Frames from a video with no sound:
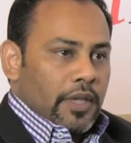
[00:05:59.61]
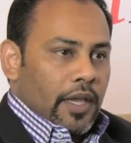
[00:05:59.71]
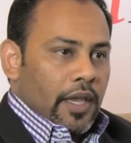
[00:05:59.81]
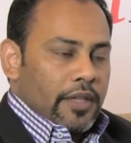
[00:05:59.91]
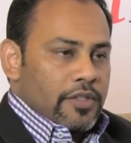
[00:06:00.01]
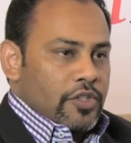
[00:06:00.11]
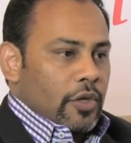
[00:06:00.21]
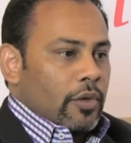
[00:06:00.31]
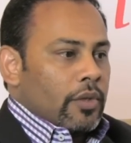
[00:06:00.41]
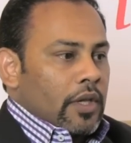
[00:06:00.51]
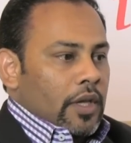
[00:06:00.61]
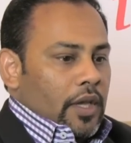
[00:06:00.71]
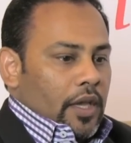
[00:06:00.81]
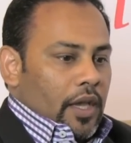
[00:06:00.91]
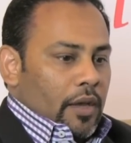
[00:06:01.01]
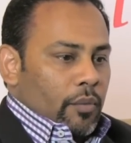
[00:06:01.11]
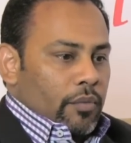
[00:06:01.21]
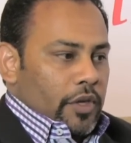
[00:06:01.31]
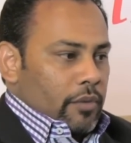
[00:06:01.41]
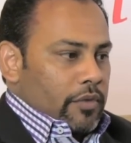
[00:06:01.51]
And so,
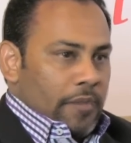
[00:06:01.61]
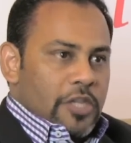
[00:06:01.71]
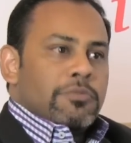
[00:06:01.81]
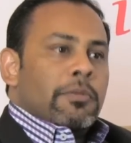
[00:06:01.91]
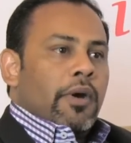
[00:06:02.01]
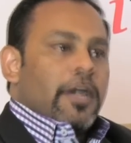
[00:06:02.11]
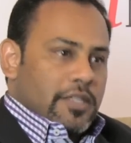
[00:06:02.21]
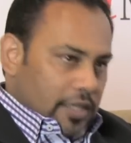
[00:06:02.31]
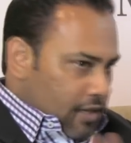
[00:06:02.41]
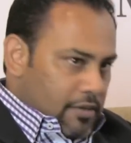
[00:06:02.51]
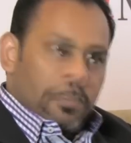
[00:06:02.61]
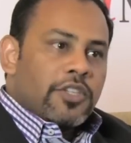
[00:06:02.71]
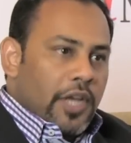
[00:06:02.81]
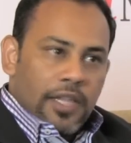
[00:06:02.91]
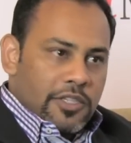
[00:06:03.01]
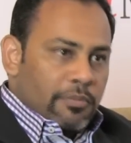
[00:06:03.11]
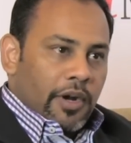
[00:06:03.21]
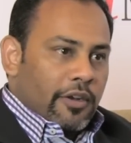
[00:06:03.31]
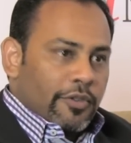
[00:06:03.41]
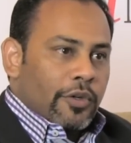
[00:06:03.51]
the measurement part is a big challenging
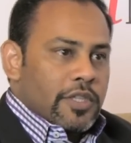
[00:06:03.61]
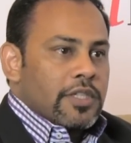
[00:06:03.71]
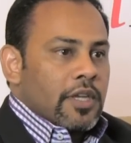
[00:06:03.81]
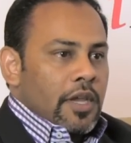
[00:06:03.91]
part, of course,